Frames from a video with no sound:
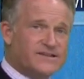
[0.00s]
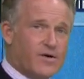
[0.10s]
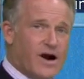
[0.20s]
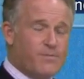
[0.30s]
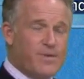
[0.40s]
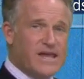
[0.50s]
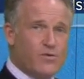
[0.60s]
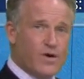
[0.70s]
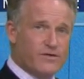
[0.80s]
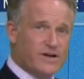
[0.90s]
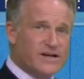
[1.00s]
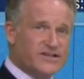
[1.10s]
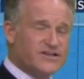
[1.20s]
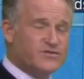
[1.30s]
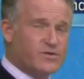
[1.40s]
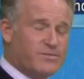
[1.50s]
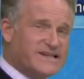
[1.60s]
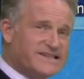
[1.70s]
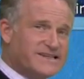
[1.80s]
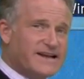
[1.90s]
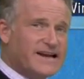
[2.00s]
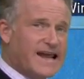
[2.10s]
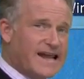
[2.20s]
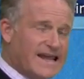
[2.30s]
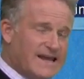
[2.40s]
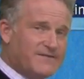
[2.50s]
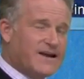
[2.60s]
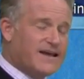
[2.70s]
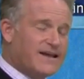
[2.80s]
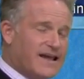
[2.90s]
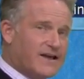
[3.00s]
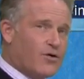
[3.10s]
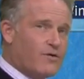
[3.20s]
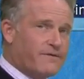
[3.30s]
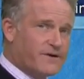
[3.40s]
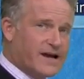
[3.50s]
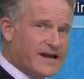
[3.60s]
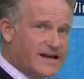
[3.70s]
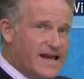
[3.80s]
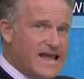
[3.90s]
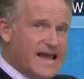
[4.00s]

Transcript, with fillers: So our peak weather conditions will be Sunday evening and overnight